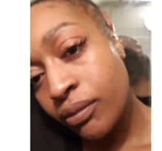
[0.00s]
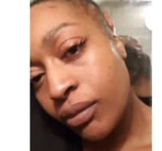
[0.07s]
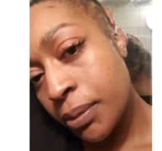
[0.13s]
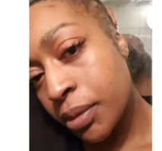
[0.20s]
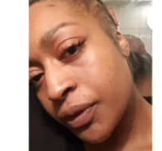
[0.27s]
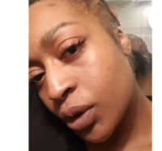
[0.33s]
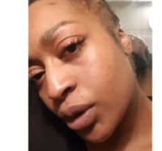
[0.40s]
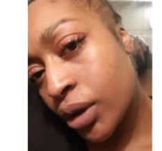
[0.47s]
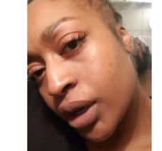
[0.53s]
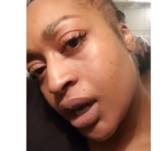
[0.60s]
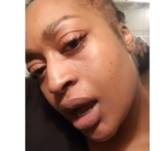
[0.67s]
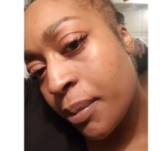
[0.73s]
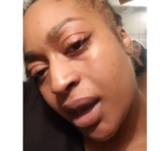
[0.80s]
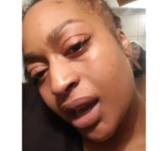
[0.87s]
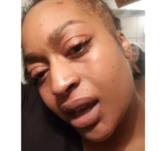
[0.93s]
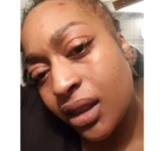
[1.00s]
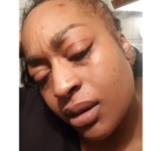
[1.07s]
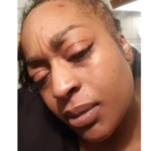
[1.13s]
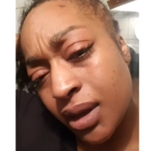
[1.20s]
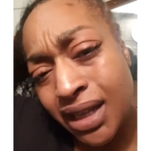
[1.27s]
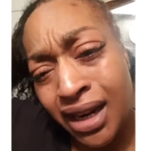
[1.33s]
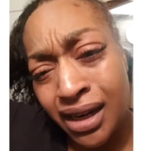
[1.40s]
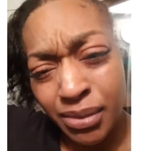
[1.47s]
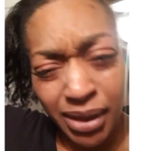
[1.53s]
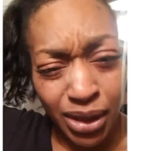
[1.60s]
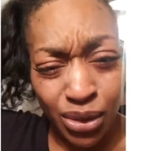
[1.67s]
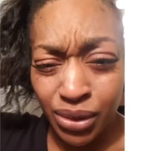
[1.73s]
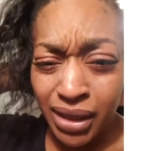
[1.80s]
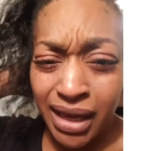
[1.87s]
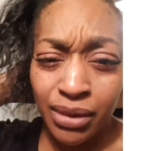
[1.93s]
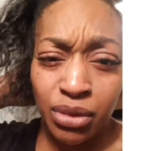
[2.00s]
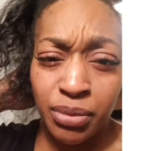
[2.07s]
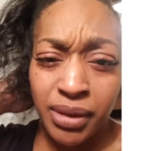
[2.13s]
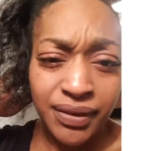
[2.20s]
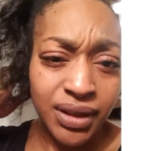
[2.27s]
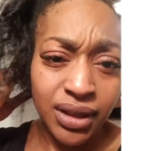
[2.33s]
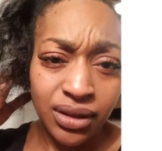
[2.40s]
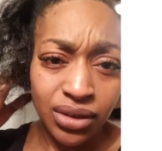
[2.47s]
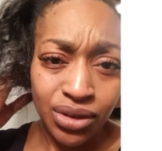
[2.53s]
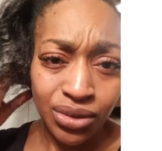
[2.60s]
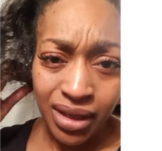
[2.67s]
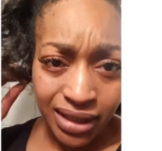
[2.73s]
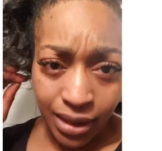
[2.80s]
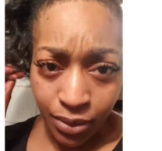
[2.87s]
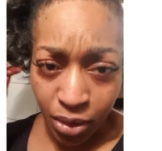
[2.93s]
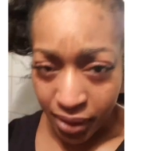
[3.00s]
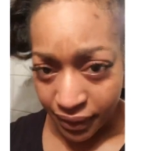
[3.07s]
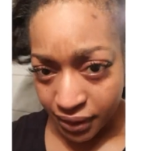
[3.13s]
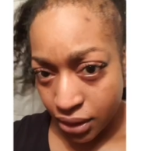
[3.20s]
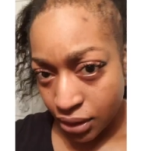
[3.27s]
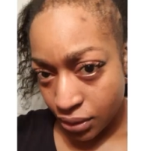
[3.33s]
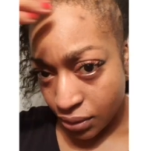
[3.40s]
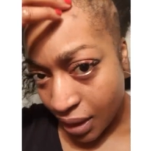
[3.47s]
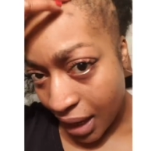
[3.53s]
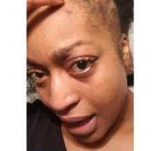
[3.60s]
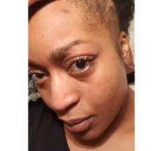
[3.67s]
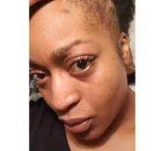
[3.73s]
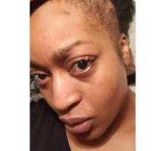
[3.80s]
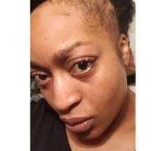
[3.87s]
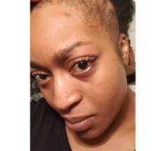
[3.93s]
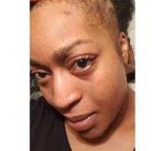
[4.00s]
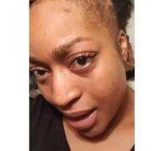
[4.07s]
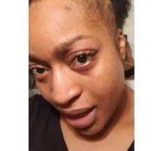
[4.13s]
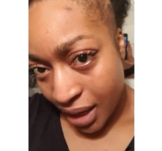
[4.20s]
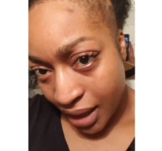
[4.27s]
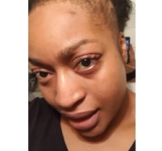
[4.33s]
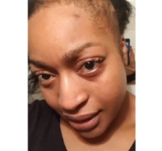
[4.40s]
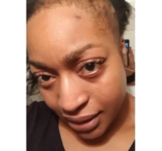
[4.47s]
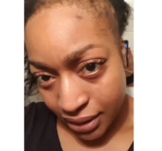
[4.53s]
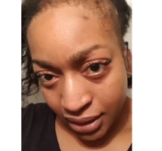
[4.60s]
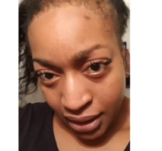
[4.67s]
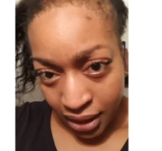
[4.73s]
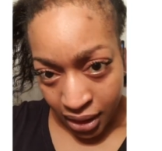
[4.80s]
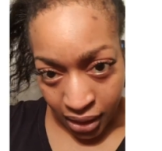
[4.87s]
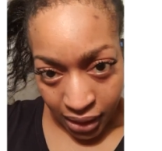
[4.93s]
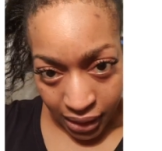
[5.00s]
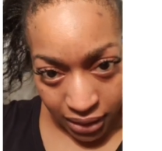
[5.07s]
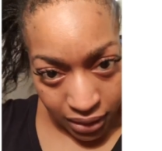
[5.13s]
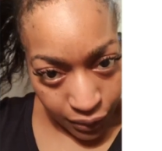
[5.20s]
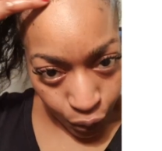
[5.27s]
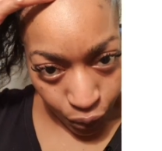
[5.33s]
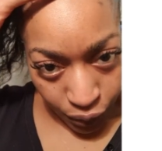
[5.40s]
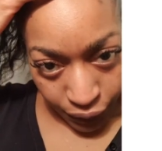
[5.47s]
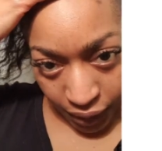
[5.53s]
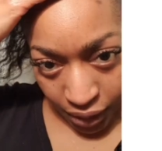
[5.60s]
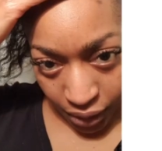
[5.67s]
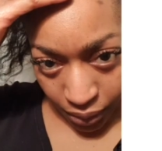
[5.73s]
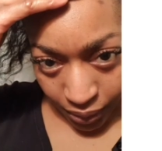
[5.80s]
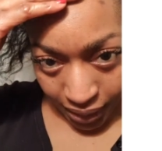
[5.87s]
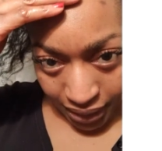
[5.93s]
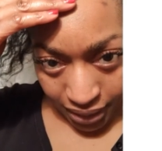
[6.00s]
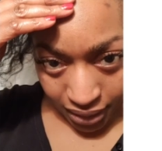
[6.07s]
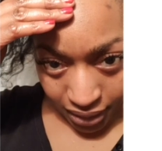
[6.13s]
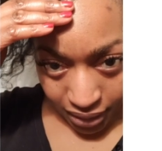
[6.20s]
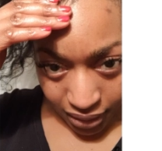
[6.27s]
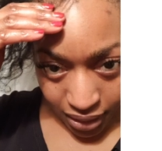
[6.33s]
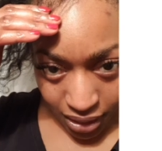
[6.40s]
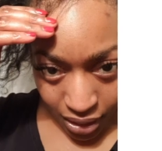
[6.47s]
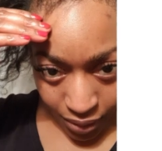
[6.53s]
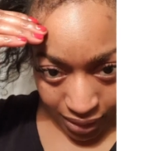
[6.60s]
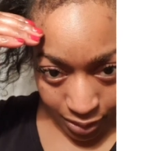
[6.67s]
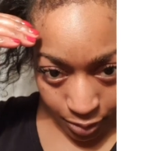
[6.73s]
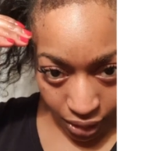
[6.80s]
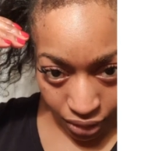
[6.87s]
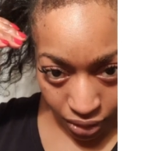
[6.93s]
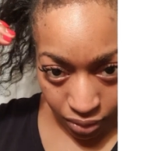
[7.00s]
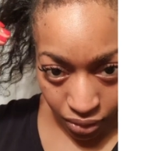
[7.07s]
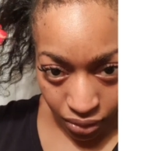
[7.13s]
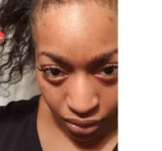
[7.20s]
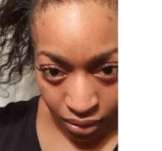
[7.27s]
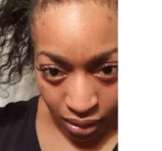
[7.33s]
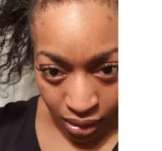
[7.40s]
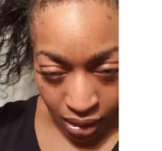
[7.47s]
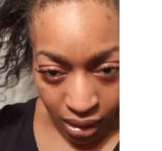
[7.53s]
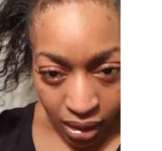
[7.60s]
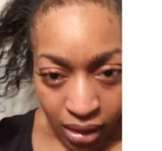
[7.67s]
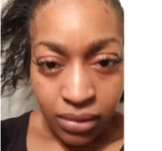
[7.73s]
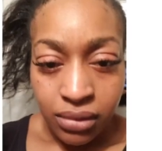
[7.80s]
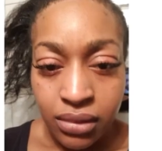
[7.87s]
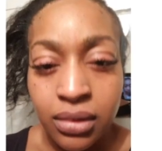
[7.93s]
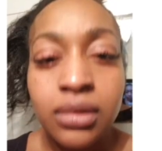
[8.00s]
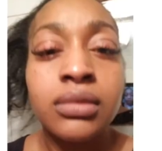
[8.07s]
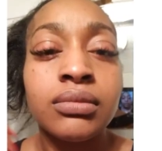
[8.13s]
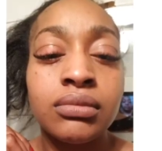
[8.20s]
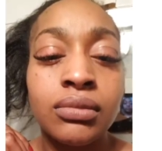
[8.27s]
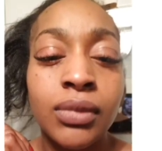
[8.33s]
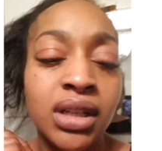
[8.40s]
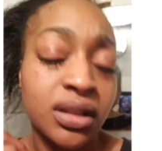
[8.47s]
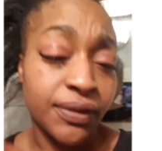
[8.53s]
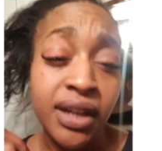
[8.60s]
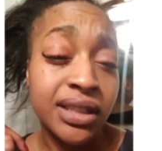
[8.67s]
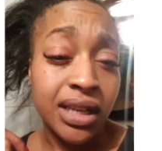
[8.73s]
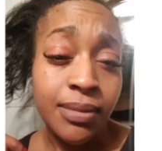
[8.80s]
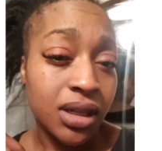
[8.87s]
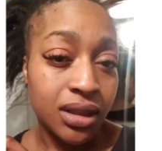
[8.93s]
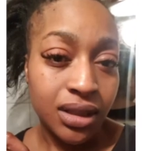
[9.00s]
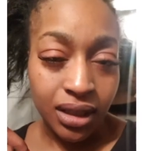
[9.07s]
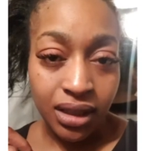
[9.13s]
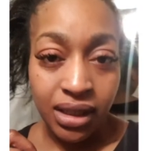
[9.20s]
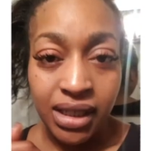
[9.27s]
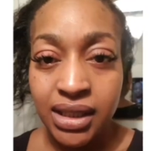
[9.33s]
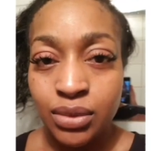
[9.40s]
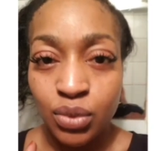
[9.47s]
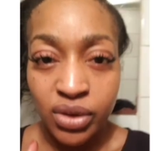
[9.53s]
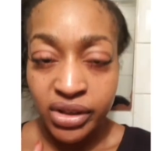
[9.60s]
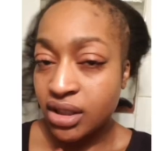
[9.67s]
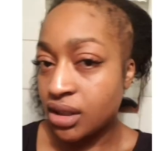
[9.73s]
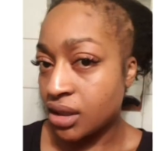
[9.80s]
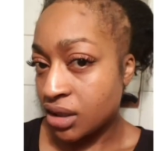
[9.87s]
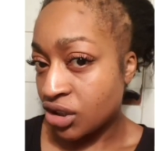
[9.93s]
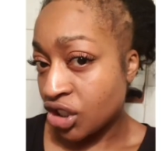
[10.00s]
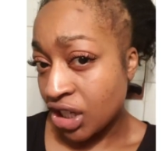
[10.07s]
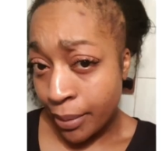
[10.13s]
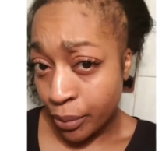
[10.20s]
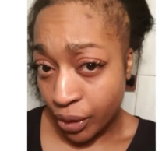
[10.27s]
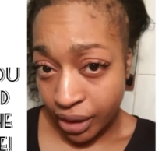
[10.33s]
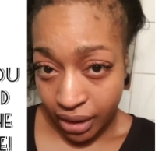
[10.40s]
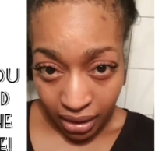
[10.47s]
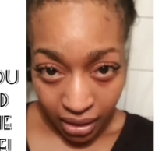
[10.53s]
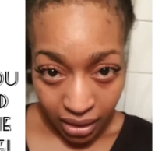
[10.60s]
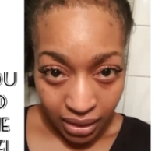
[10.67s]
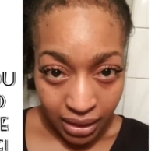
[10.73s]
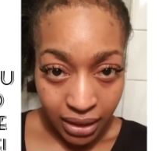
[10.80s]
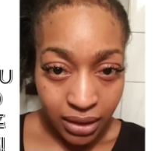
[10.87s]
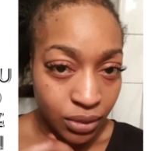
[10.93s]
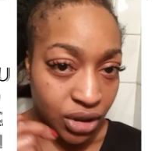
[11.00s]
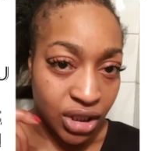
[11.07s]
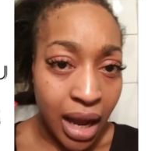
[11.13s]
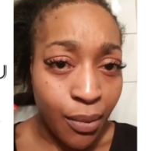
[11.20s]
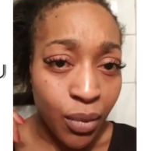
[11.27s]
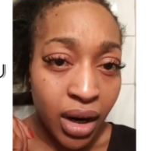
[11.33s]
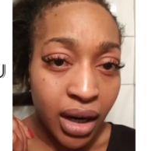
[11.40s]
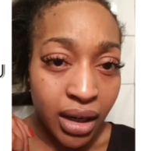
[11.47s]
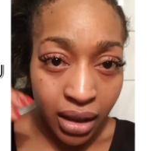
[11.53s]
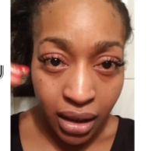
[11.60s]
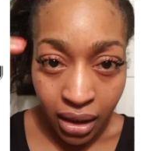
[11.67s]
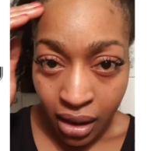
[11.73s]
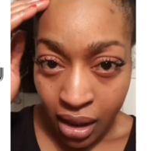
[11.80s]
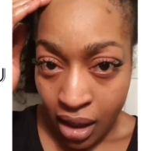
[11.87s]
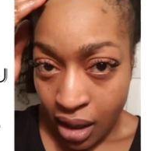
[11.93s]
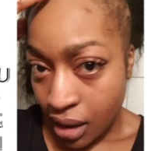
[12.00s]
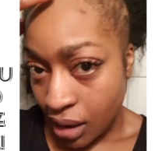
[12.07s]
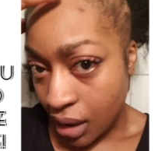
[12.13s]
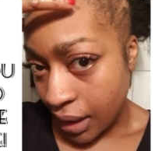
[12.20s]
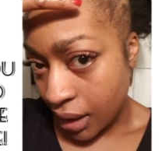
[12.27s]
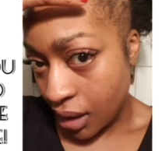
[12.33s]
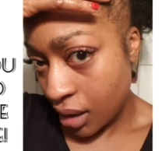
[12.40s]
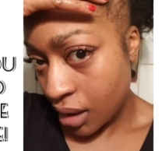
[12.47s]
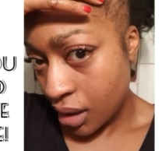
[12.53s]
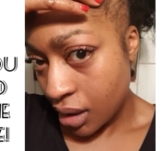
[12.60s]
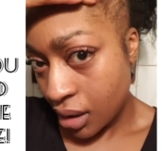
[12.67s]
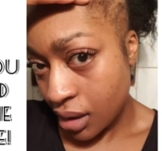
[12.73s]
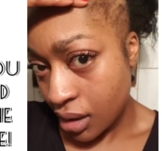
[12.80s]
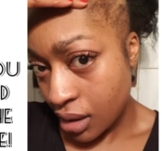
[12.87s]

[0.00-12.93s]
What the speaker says: before I paid them, they're telling me, oh yeah, we'll be able to do this and we'll be able to do that and we'll make it as full for you as, you know, as possible. As far as I'm concerned, this was sham work. This was sham work. Like,